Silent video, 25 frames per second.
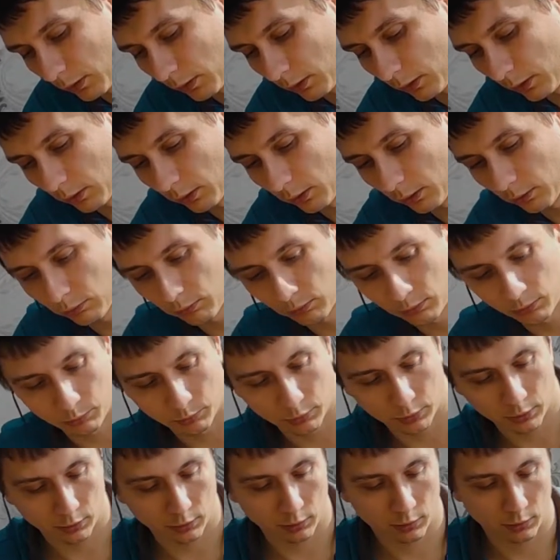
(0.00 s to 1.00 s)
It will
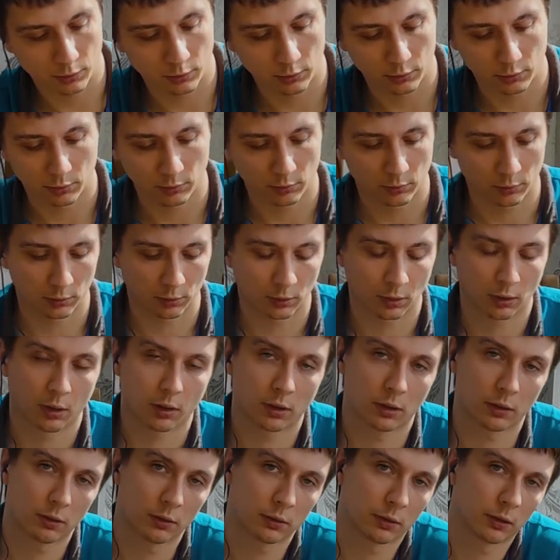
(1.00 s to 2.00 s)
be either
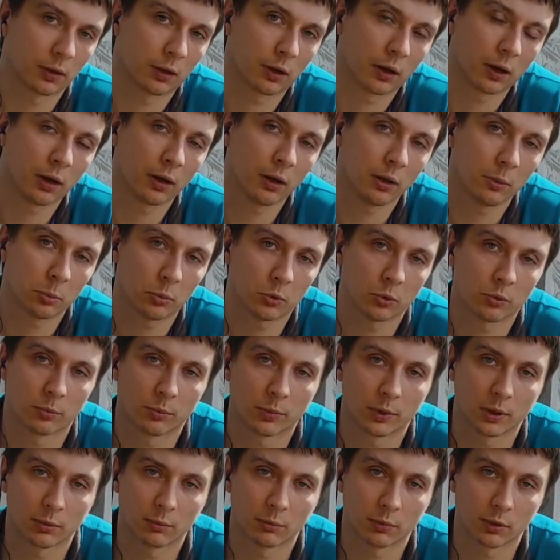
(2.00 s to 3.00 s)
a clip or
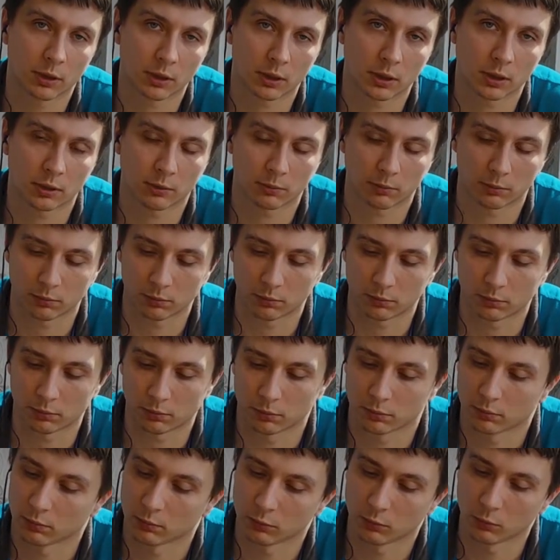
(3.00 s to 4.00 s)
maybe some
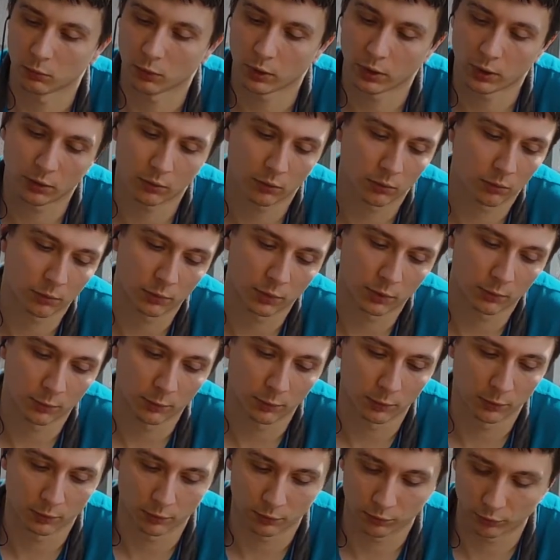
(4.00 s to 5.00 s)
1 or
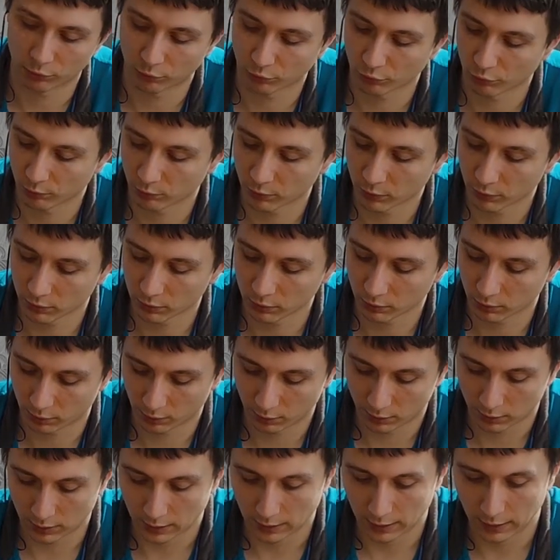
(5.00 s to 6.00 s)
maybe 2 bolts
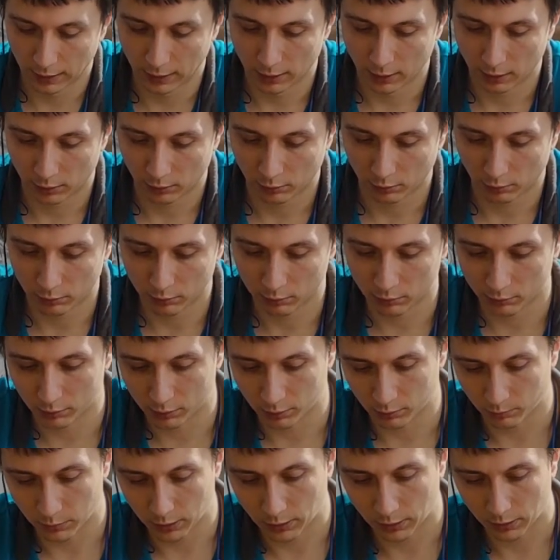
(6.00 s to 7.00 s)
to hold
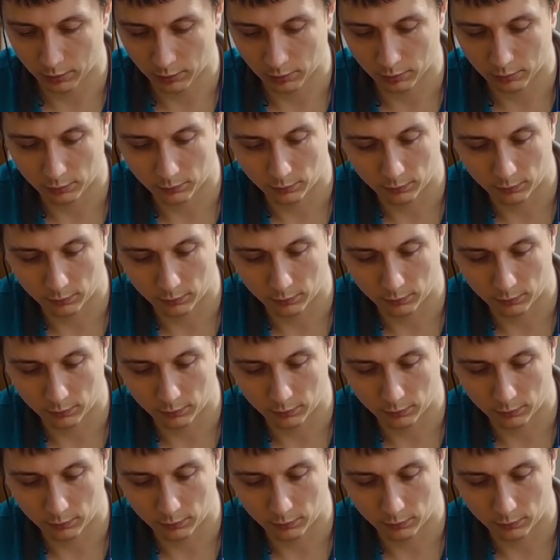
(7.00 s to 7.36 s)
the body.